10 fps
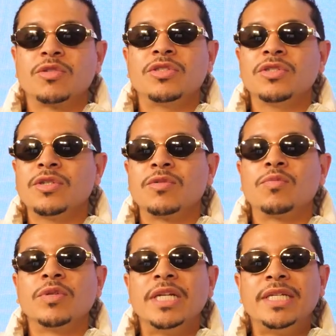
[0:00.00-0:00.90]
You're a
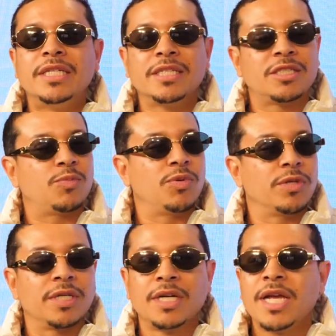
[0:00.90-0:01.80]
really good
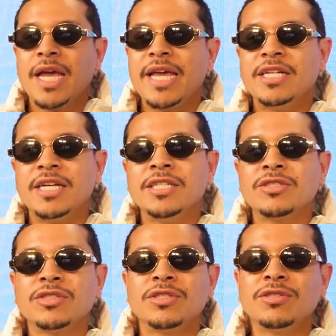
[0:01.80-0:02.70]
sport. And
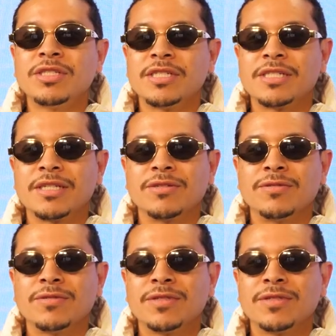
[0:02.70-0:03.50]
introduce yourself.